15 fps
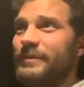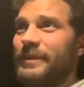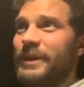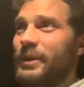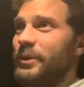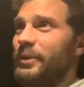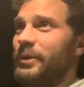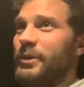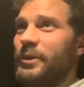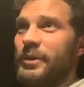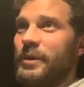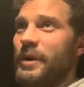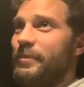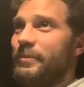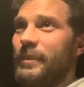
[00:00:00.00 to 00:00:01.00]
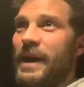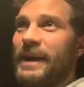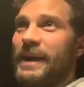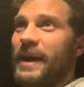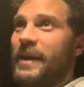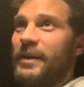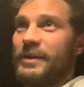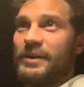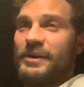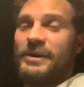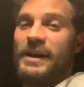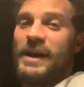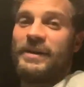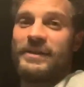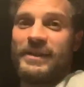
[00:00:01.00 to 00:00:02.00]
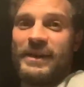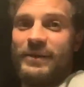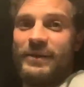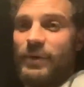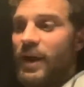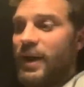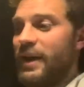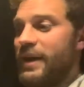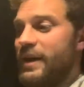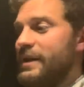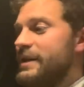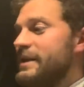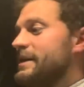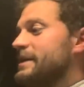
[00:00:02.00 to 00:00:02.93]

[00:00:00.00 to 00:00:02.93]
You know, who, uh, my character Anthony Riley